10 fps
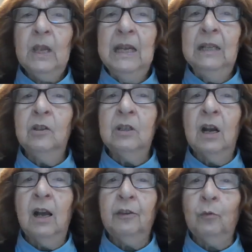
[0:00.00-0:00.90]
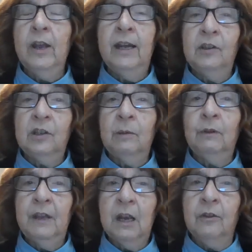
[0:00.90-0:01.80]
in SCA 3 and some
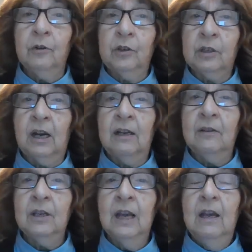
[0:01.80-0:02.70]
of the other SCAs,